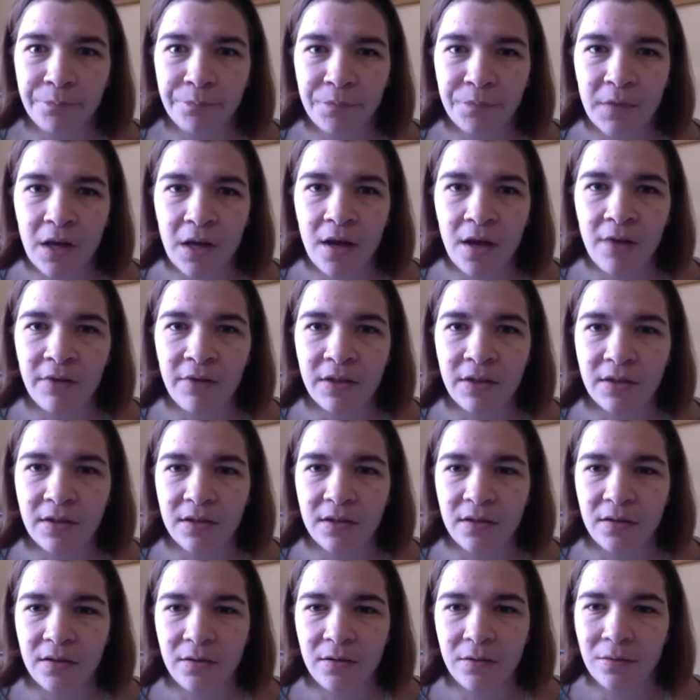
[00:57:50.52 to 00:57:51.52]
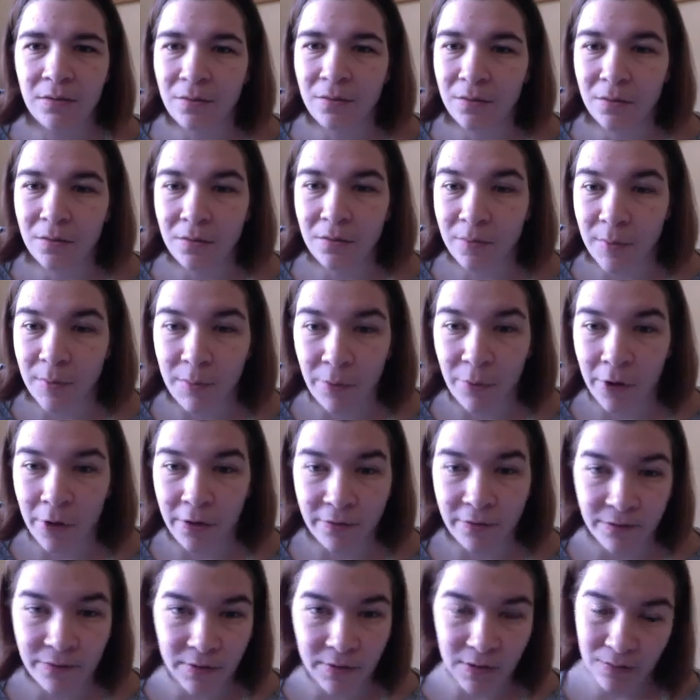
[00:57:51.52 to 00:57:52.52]
having to be part
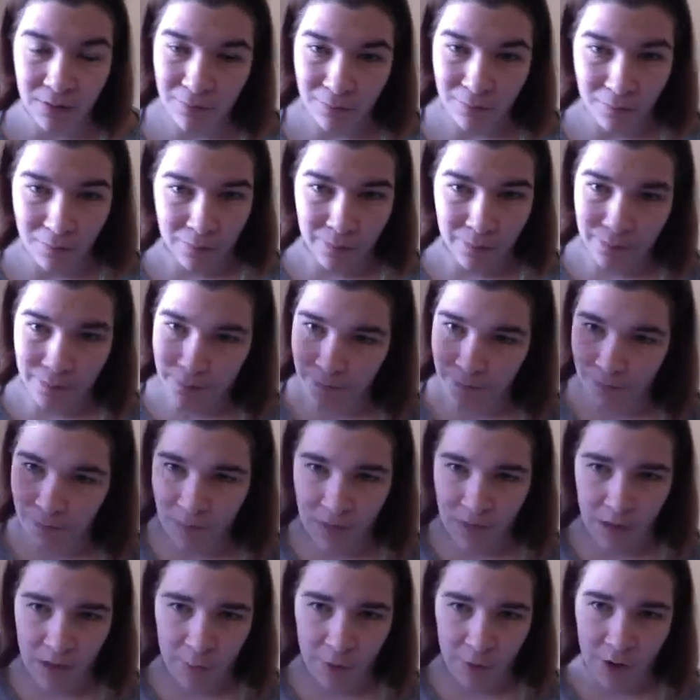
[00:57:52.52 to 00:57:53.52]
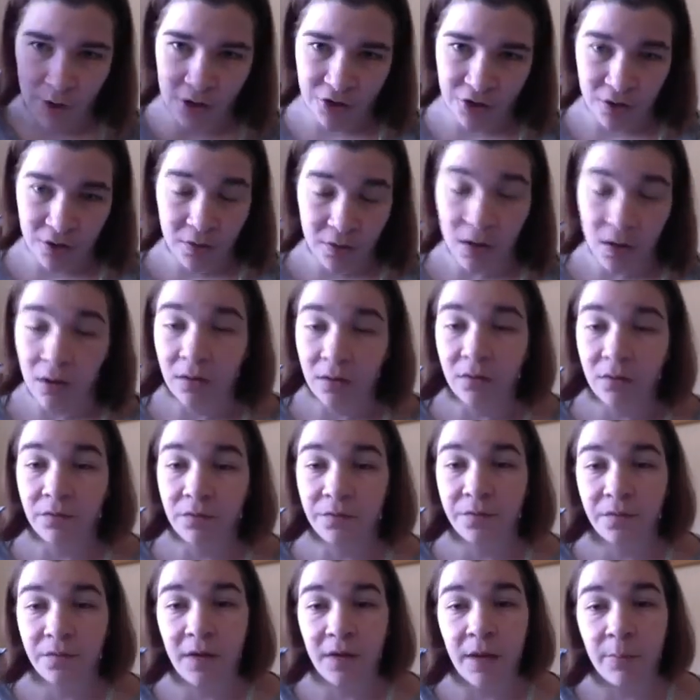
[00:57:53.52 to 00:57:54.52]
of the upper echelon of
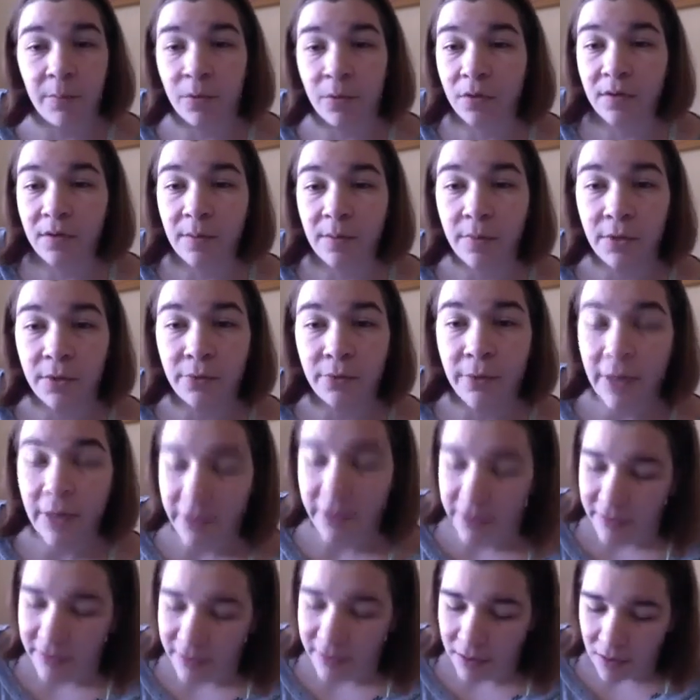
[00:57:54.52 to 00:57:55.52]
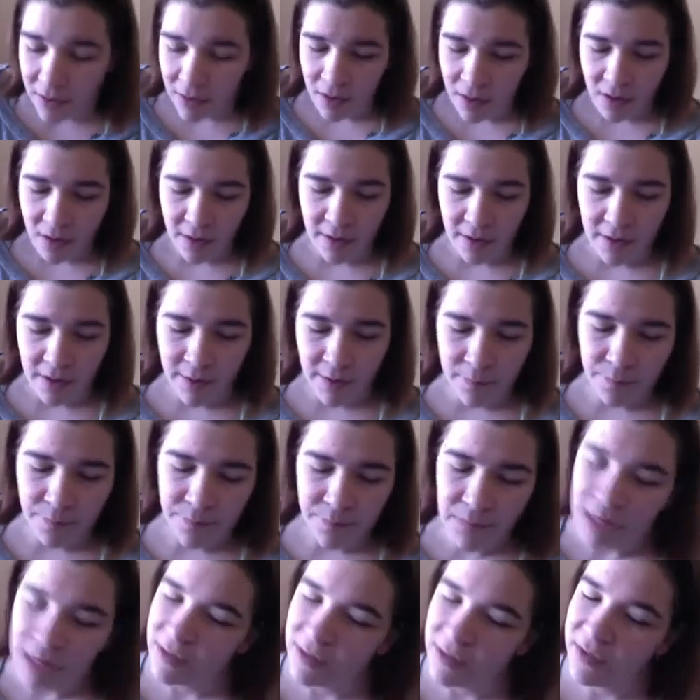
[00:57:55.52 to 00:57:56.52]
capital W writers.
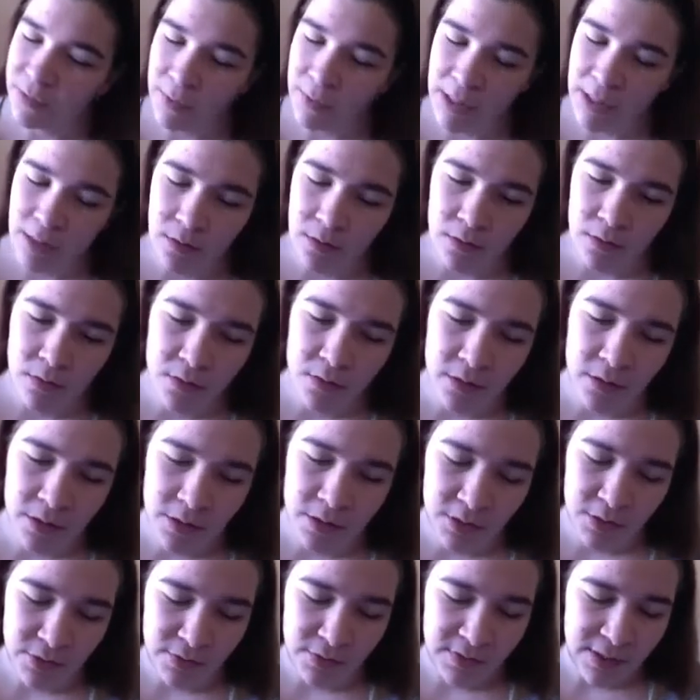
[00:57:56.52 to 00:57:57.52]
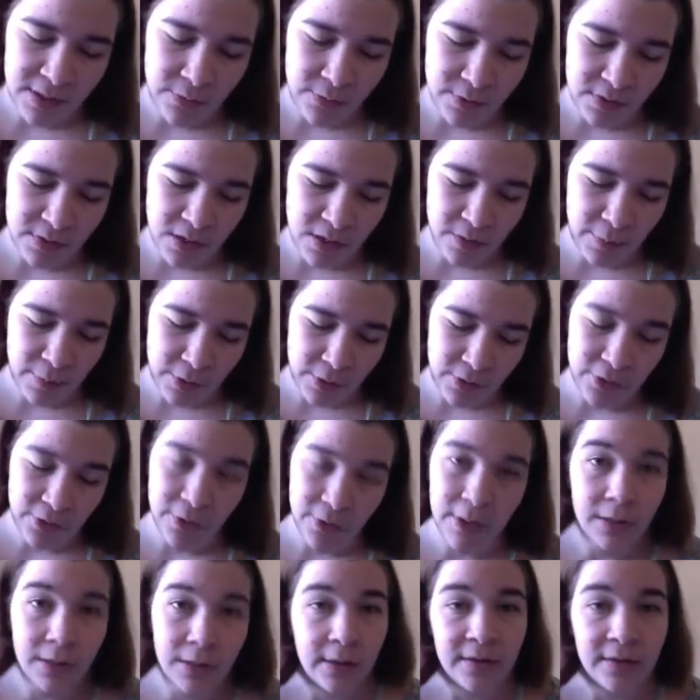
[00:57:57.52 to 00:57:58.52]
Next week on Tuesday, we'll talk about
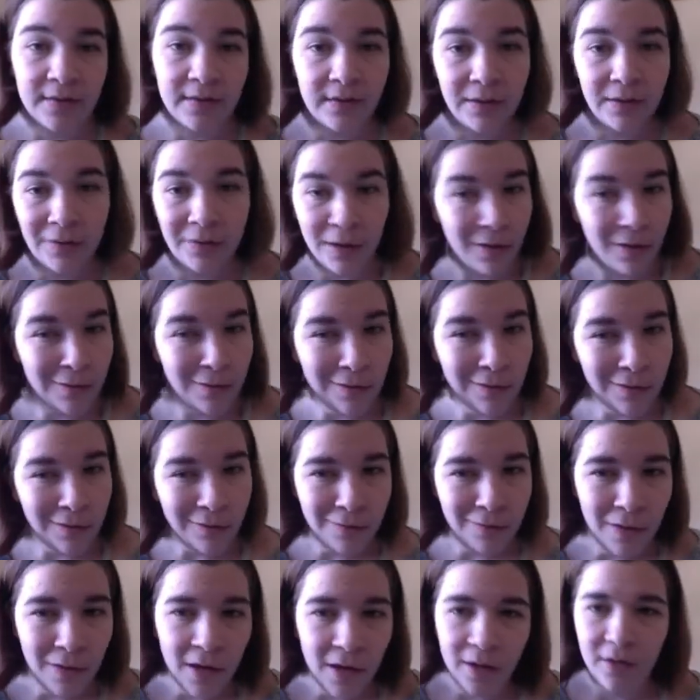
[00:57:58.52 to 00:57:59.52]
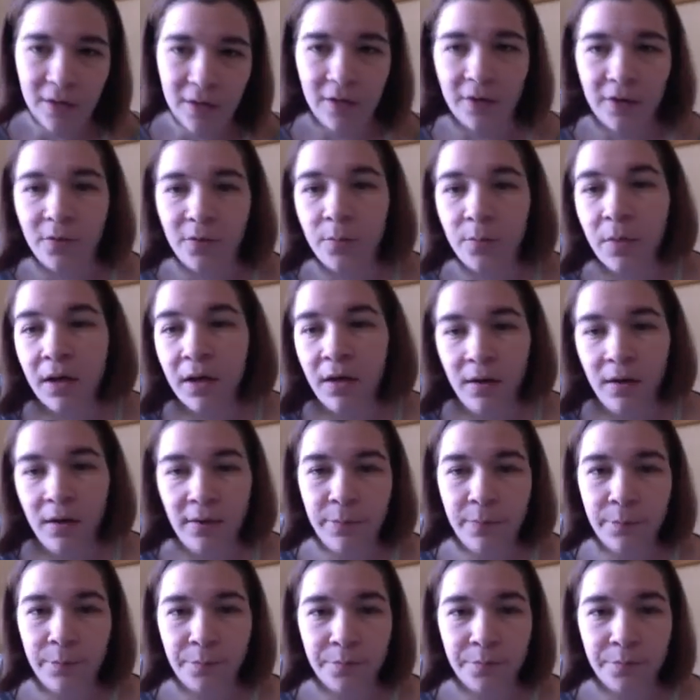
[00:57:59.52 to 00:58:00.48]
curating a seed catalog. My